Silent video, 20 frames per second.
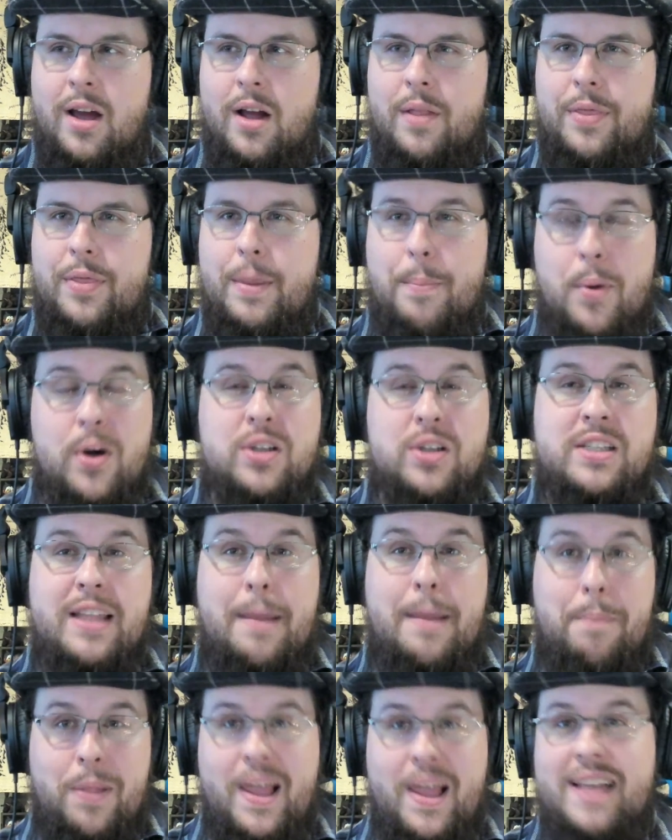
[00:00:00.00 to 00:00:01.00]
The person
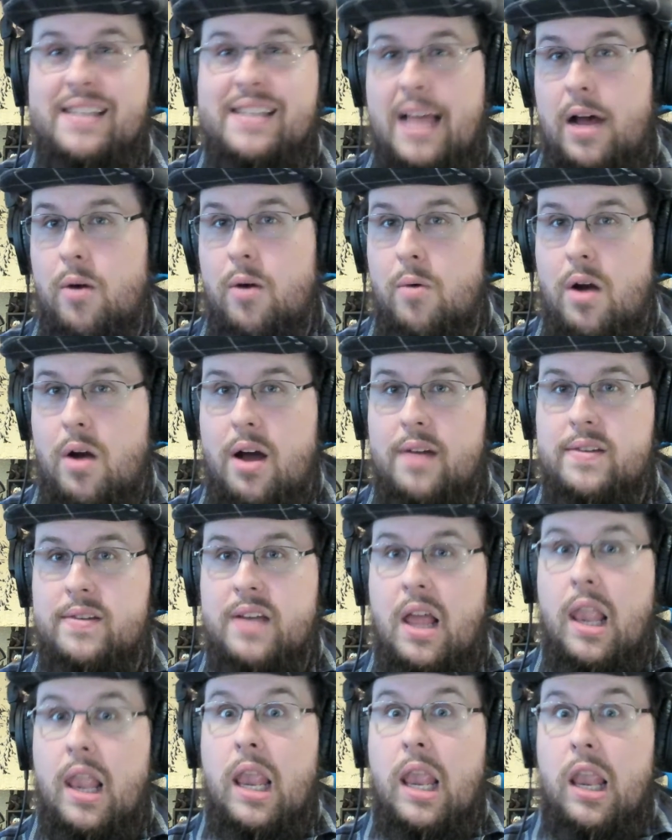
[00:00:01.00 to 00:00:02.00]
that plays Elrond
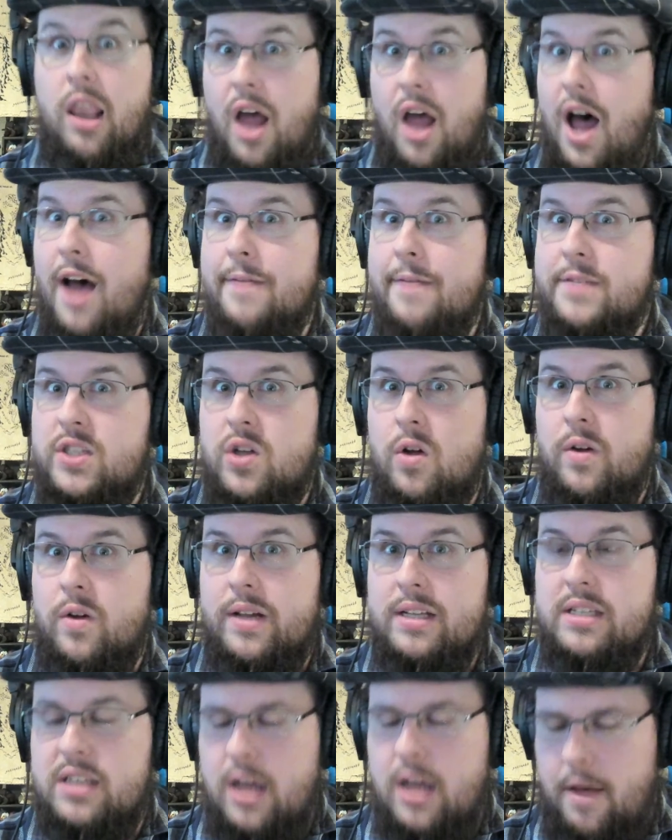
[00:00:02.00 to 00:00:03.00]
loves
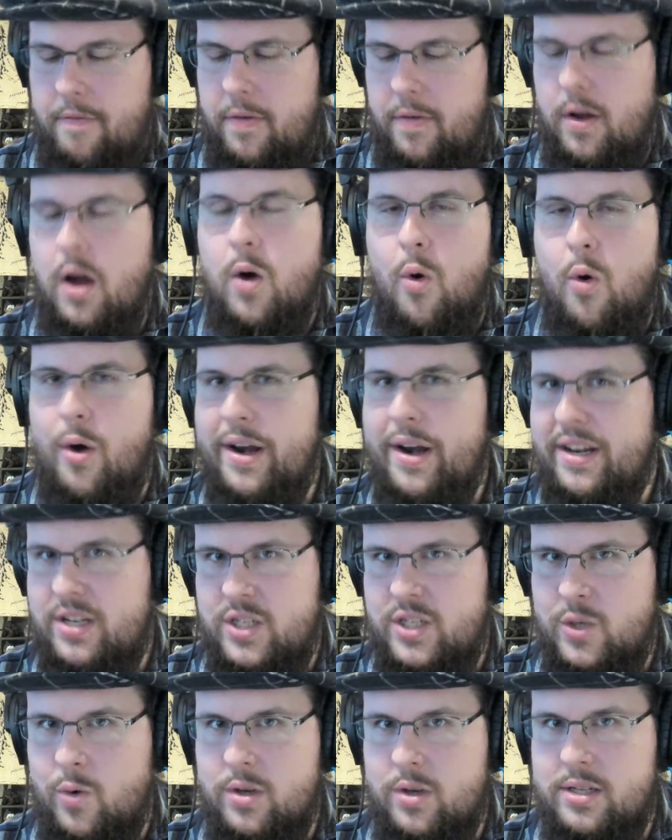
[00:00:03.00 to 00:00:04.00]
Tolkien stuff, according to
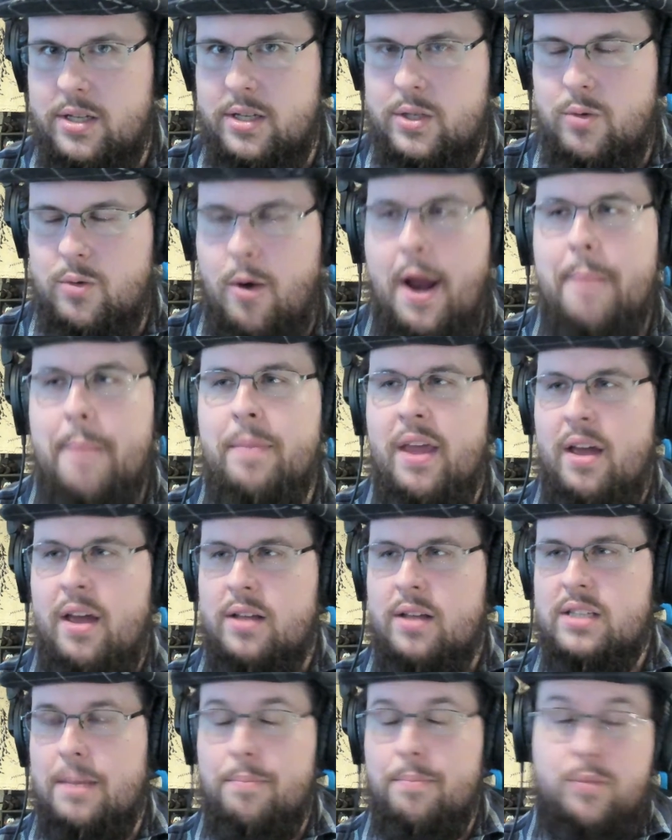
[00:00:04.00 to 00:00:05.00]
sources, right?
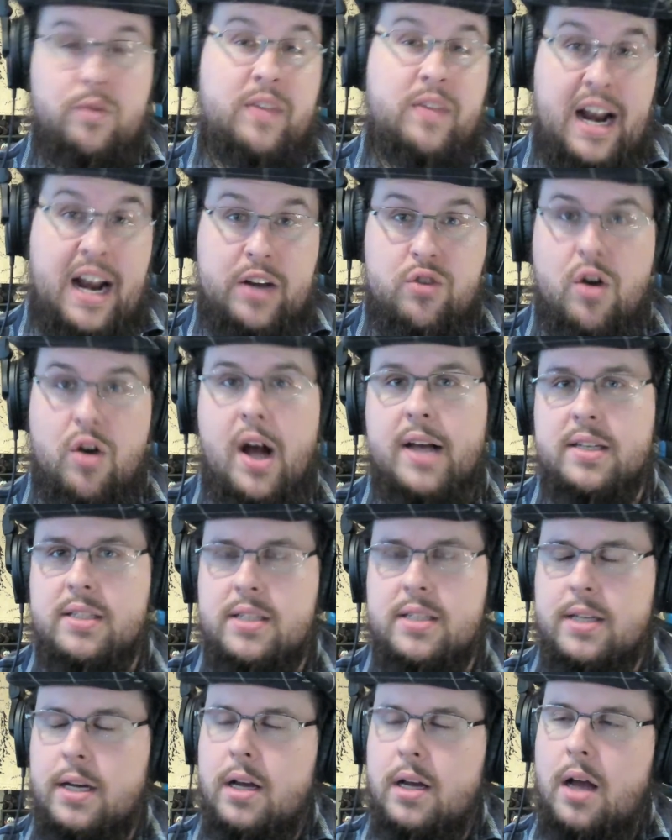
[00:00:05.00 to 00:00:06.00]
Some that I
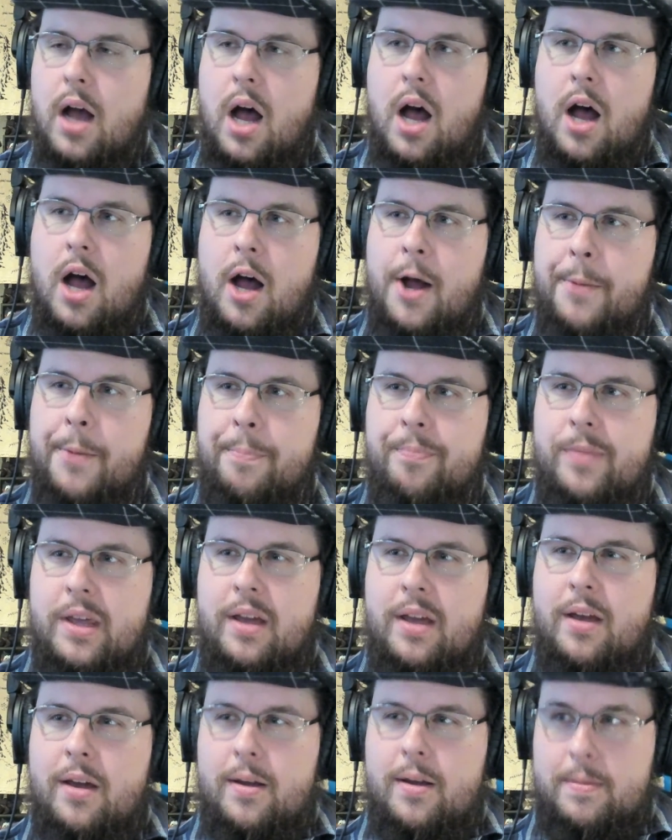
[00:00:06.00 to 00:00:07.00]
trust.
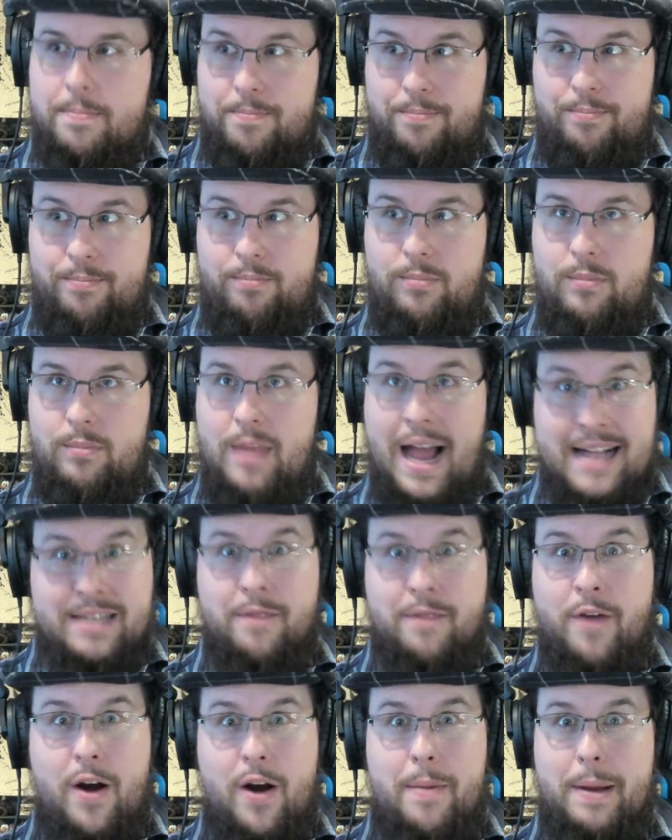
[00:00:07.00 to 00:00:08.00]
That's a
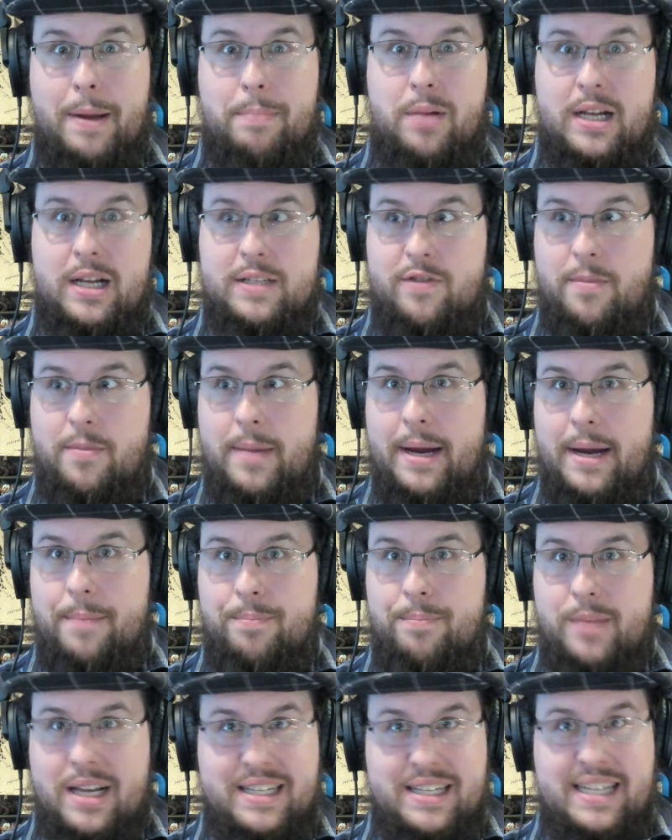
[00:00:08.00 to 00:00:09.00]
very big plus for me,
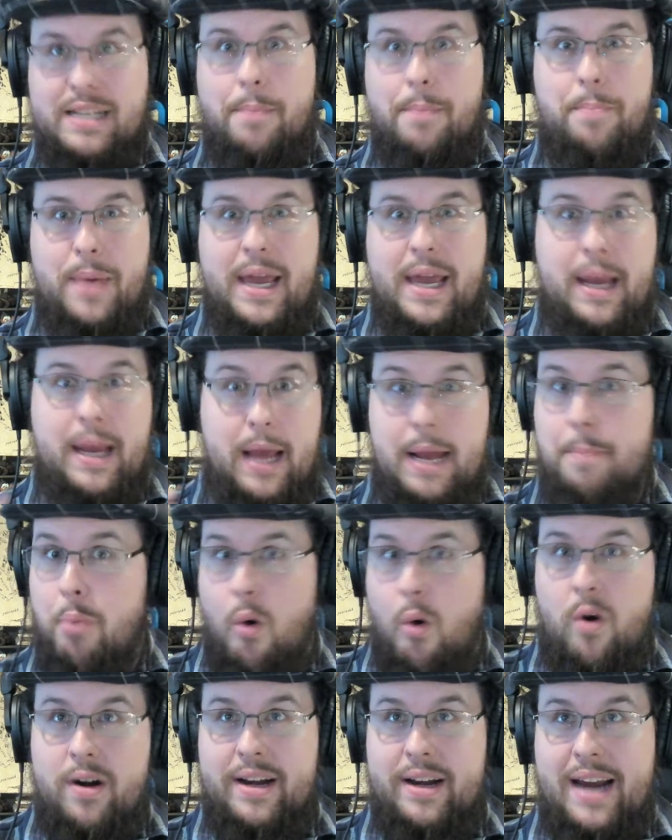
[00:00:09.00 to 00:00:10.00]
because he's a big,
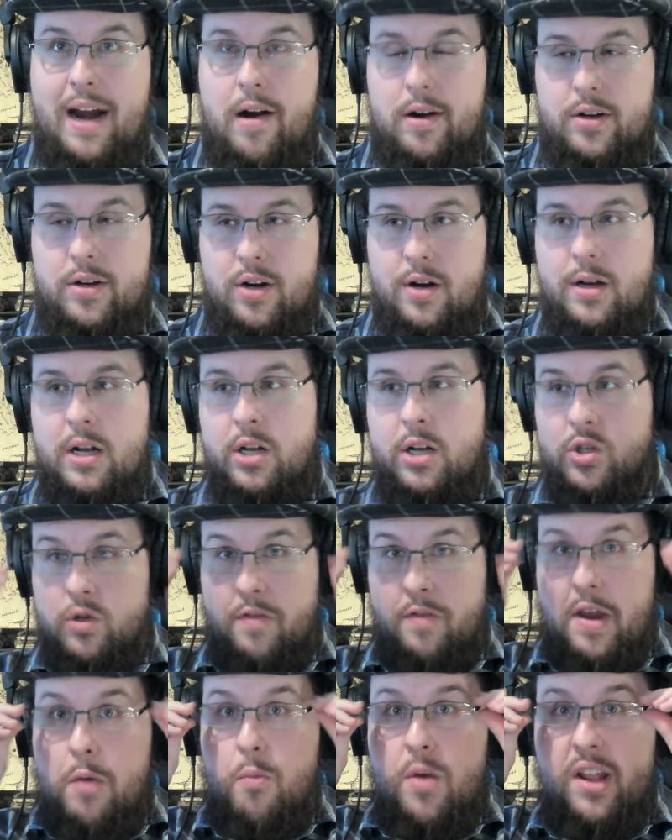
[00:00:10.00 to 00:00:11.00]
important character. So if
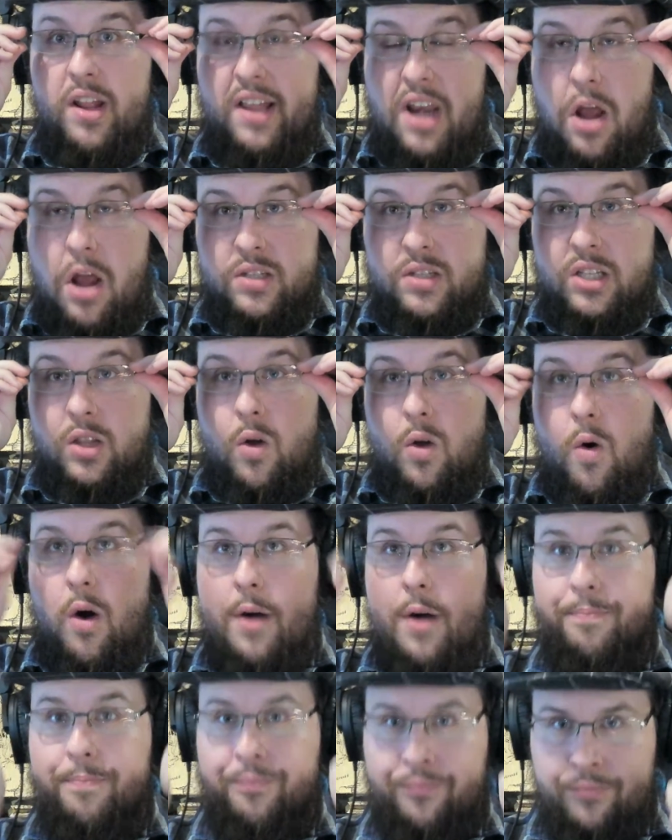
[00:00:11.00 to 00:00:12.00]
he really knows the
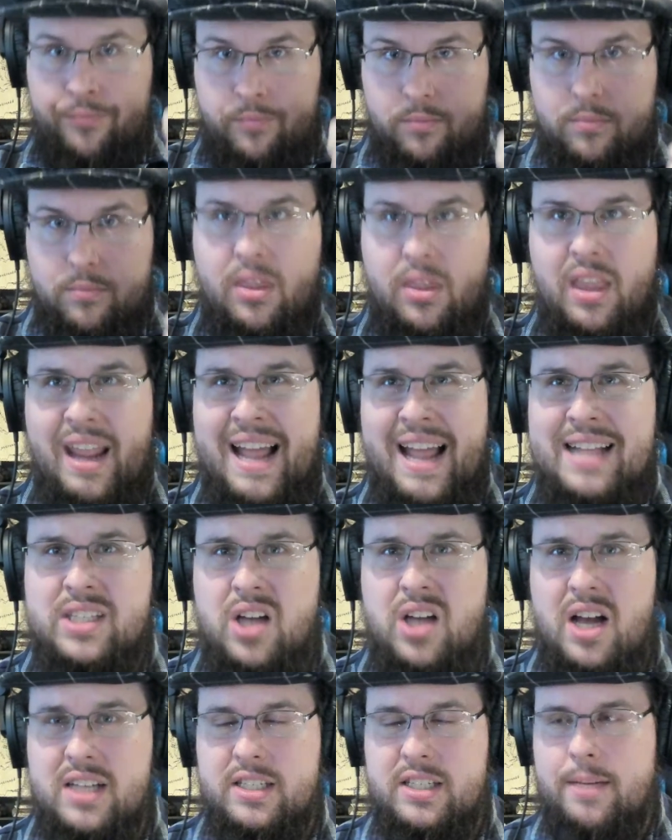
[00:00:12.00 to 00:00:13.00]
lore, that's
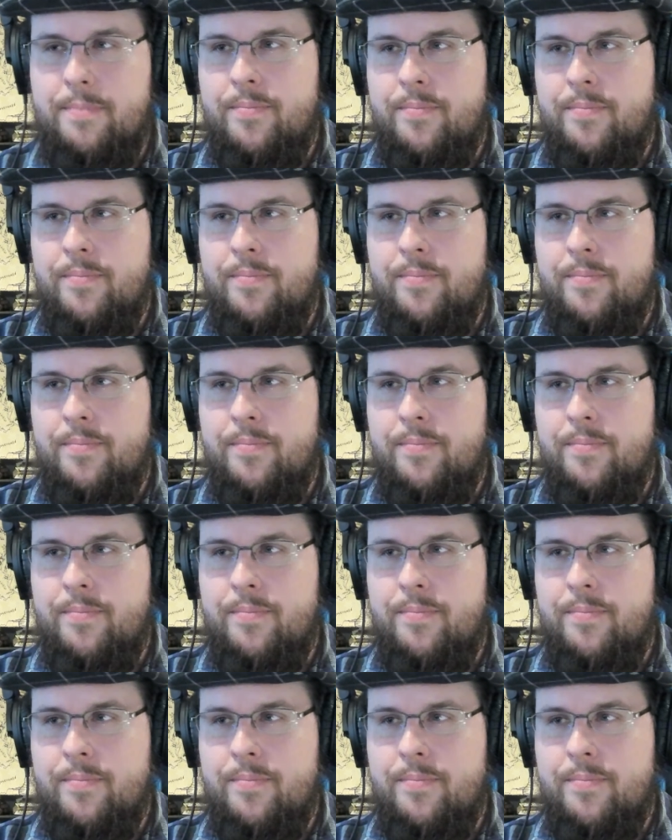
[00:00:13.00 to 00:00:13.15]
awesome.